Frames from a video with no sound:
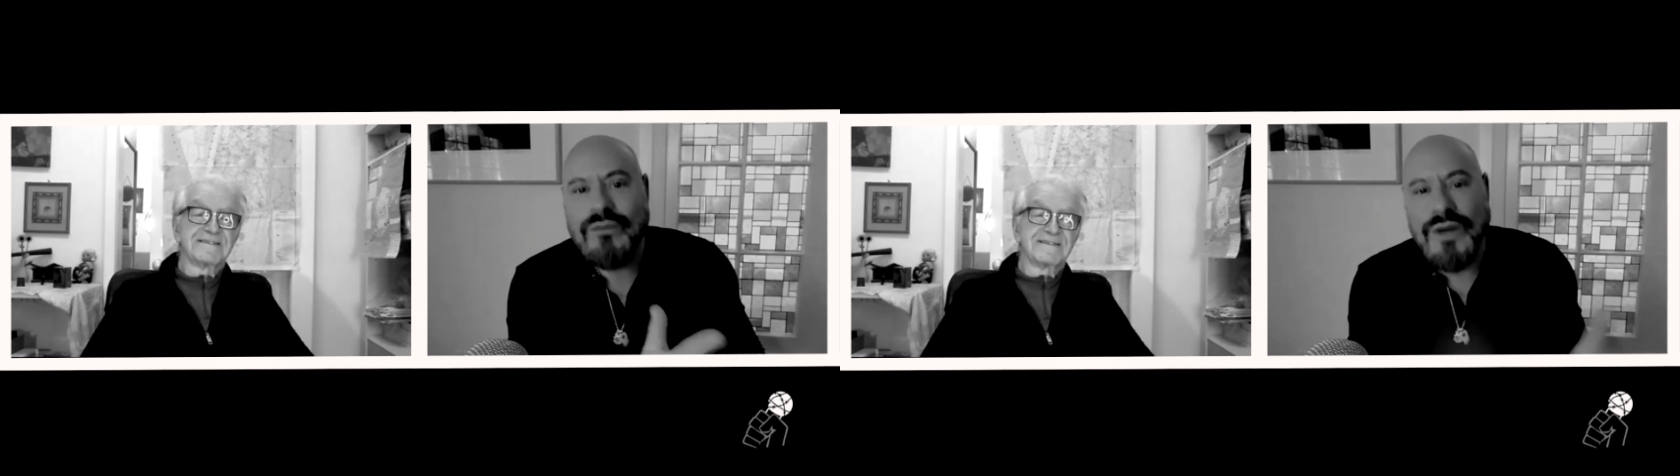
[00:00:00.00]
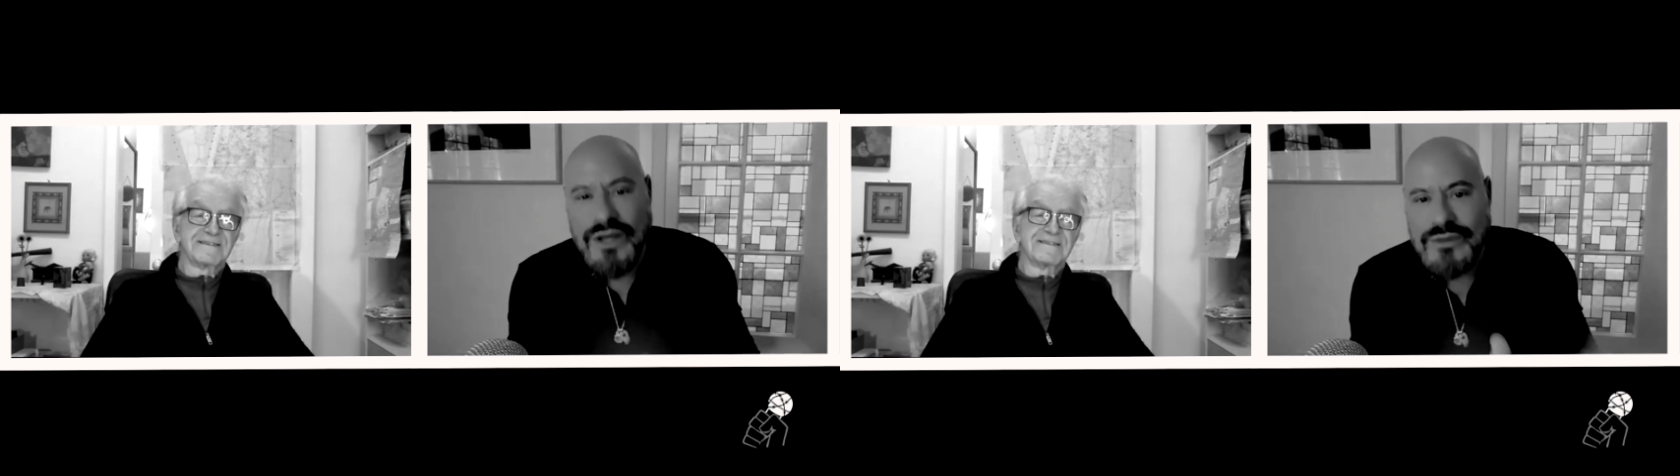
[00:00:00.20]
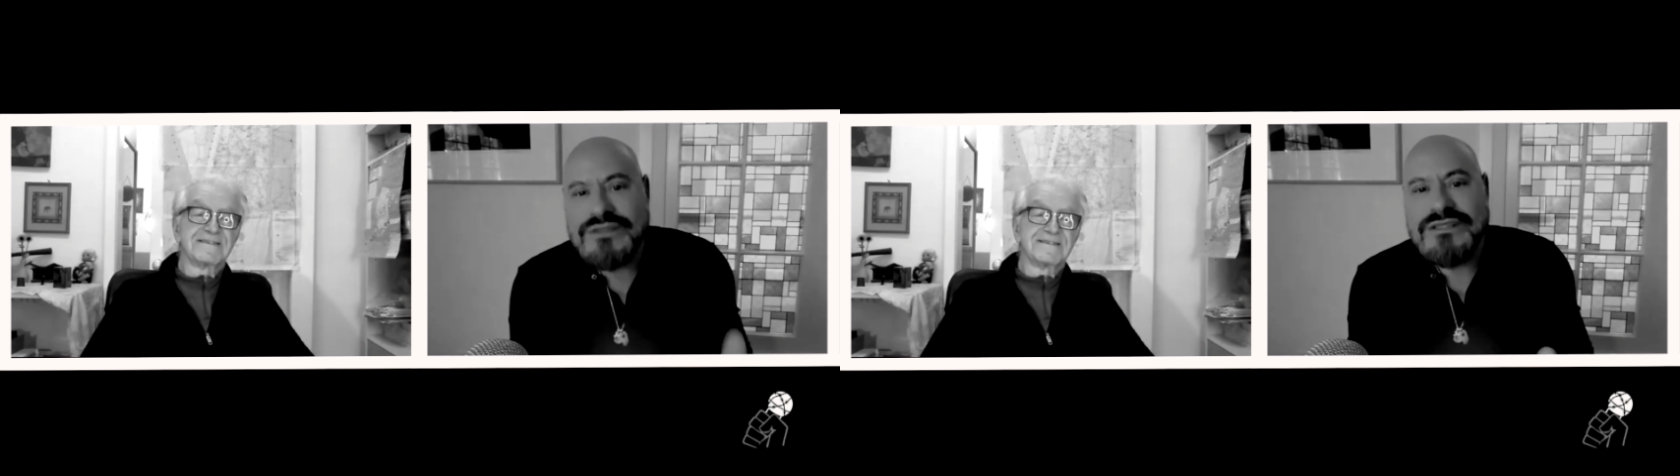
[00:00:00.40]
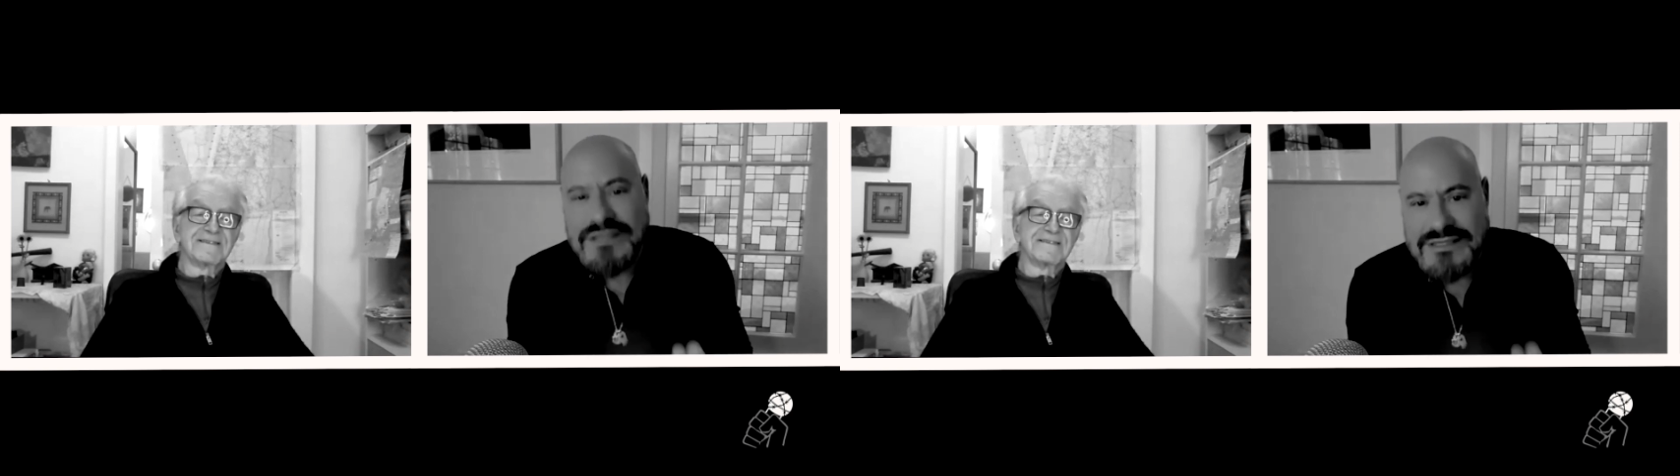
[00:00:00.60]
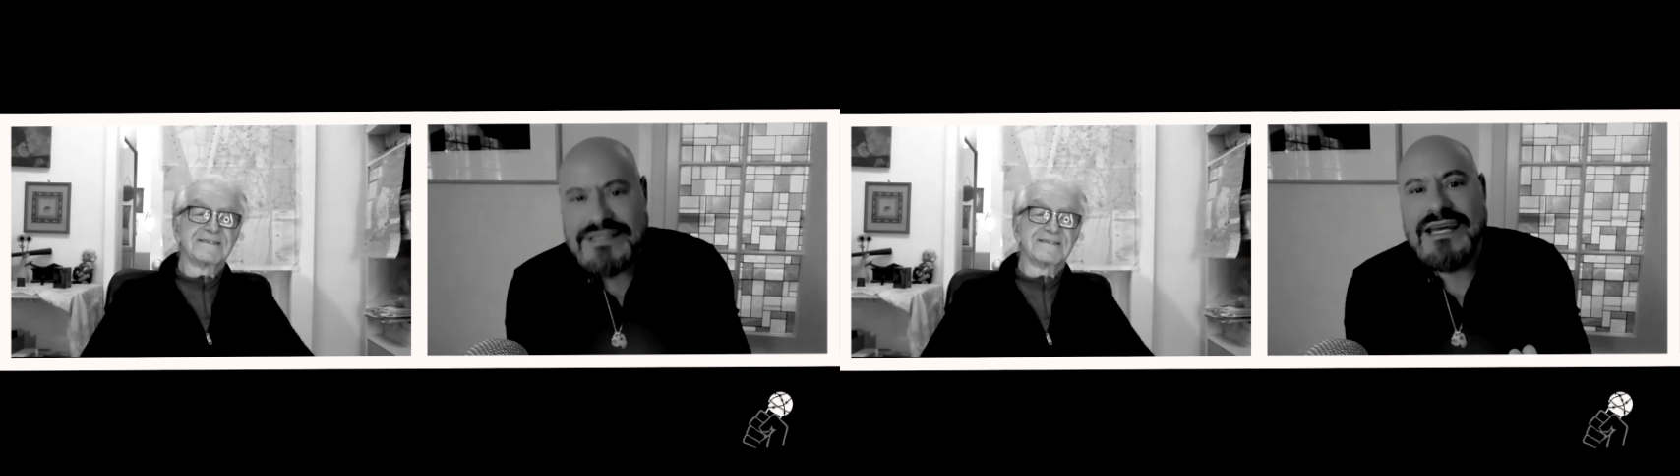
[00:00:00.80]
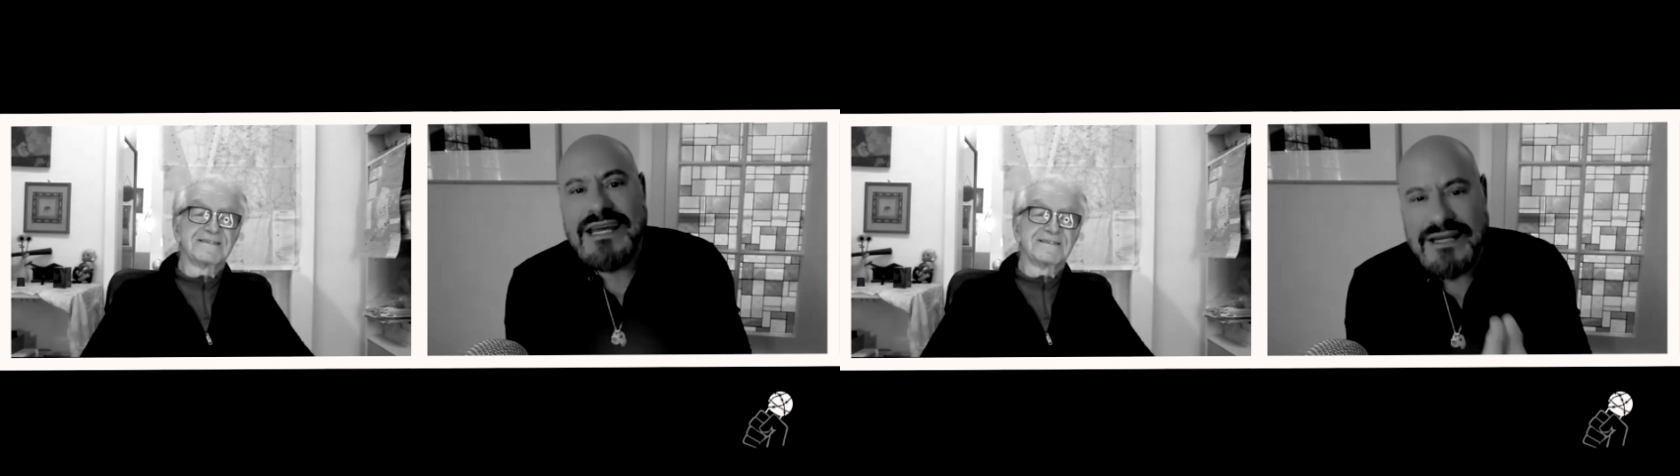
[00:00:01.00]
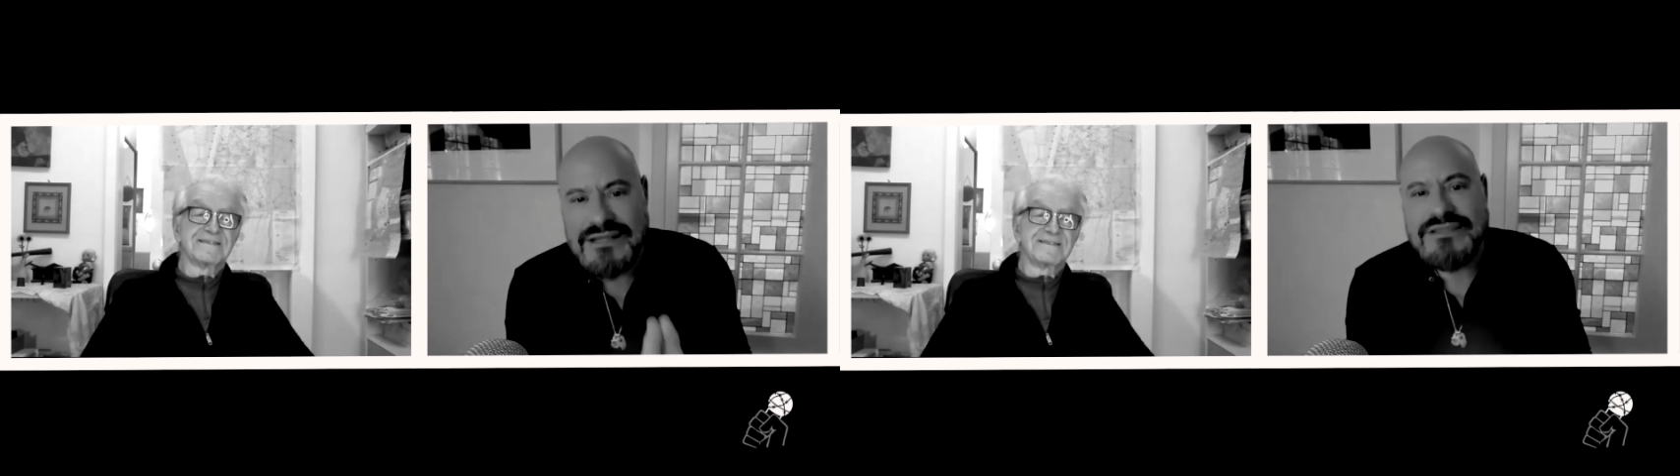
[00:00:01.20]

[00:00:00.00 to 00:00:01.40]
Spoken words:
we used to sing